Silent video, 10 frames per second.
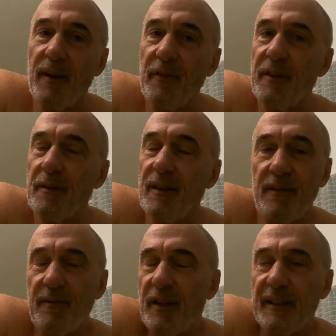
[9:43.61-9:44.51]
If you're uh,
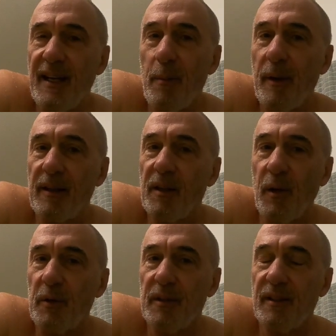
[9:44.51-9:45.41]
freaked out by the
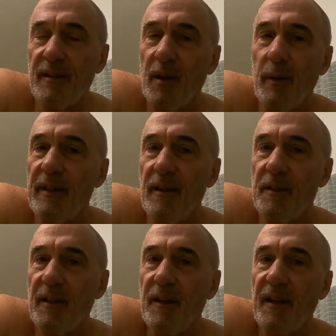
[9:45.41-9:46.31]
cold, just go in there and
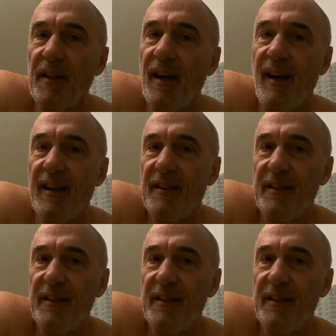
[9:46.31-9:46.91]
turn on the hot.